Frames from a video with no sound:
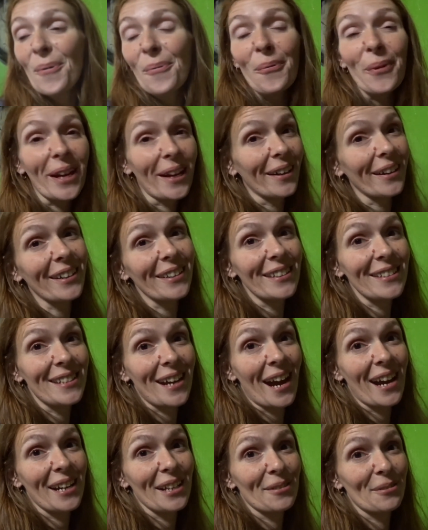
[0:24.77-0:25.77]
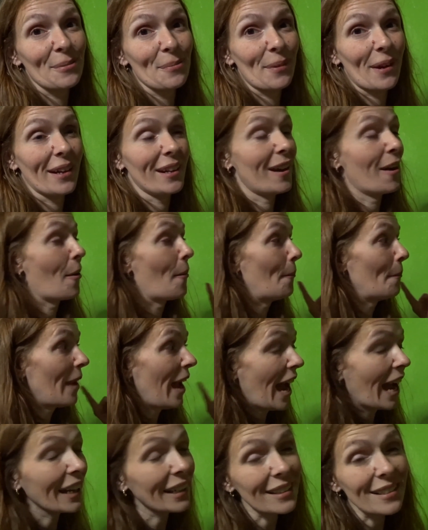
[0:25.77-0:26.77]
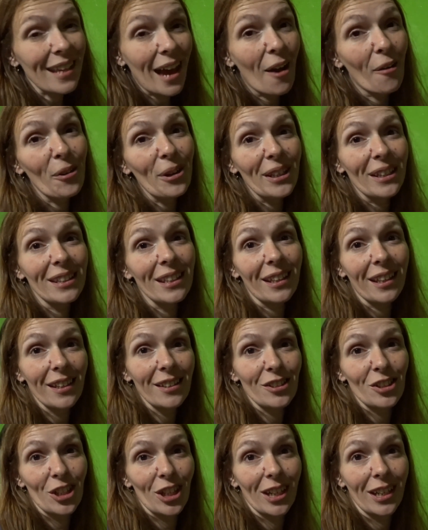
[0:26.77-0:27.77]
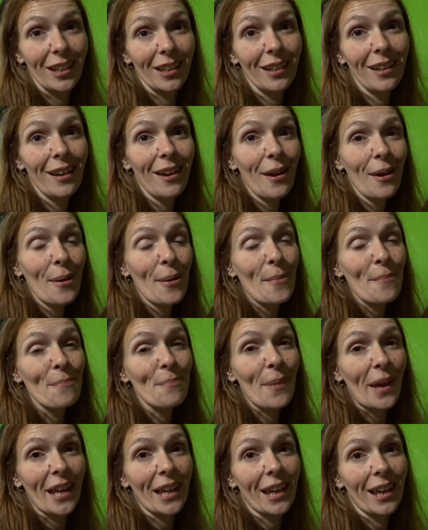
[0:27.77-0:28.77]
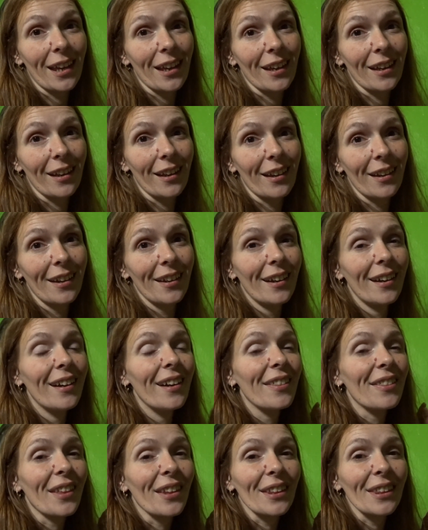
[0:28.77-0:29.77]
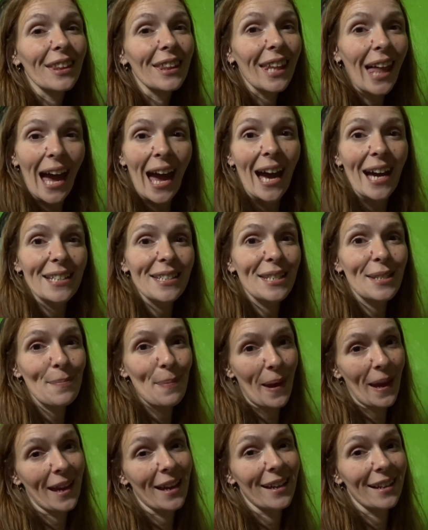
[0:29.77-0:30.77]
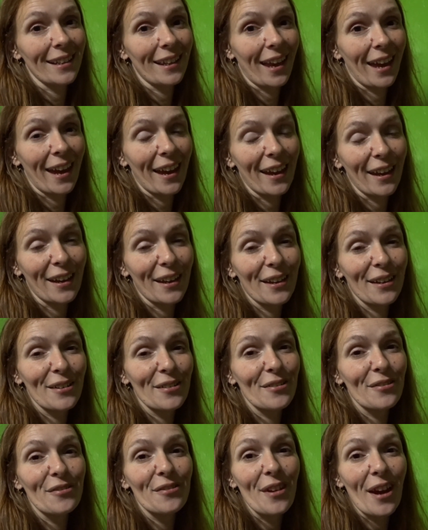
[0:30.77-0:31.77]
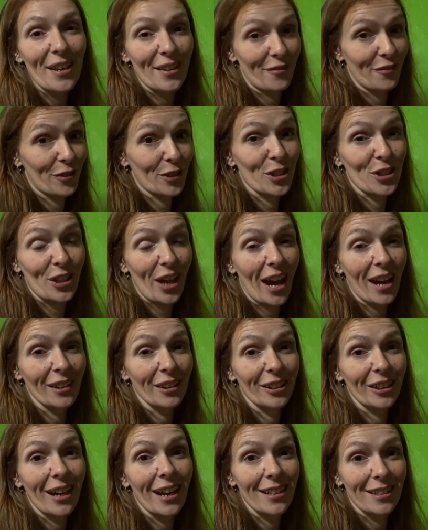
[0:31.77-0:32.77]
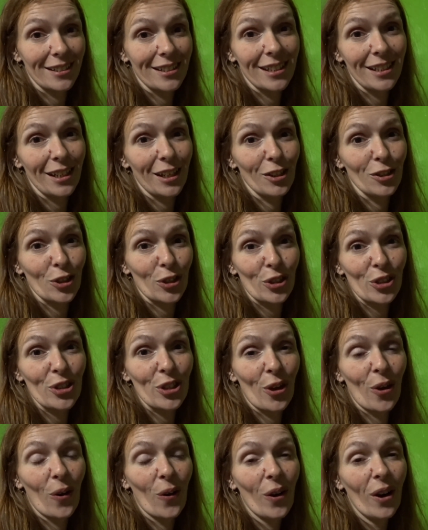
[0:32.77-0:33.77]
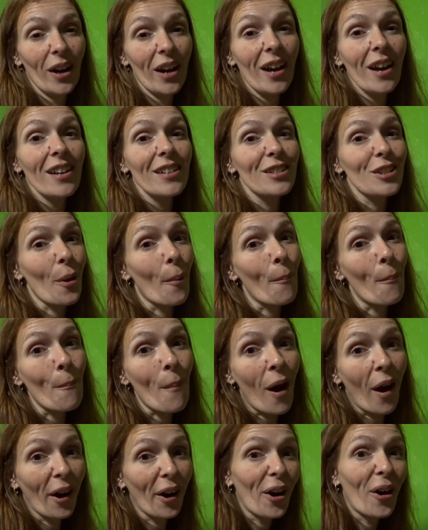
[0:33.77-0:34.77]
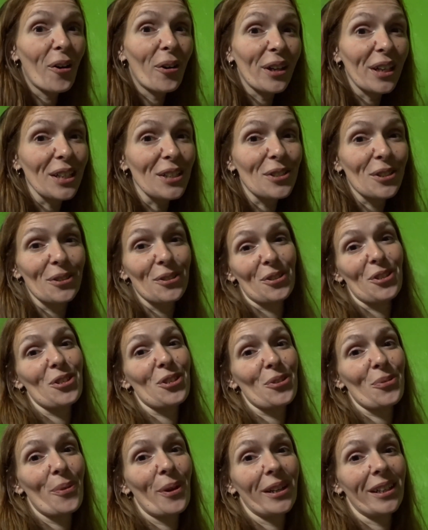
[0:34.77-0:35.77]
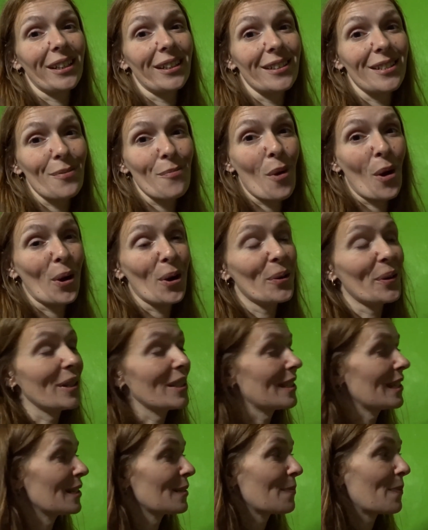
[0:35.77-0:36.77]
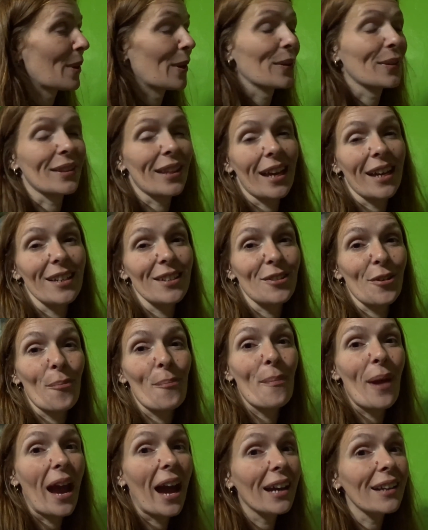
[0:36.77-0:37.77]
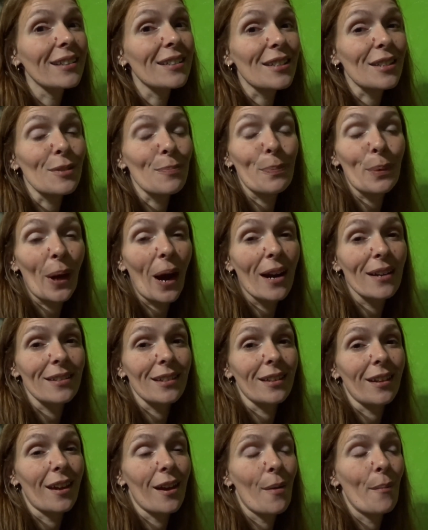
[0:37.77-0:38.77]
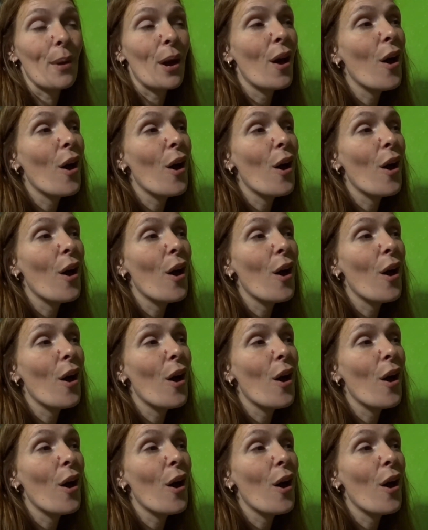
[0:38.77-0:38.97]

we're in the dining room right now. Matt is out in the kitchen making the last pancake for Skylur as a teenager. So tomorrow he turns 20. Tomorrow is his birthday. So Matt is surprising him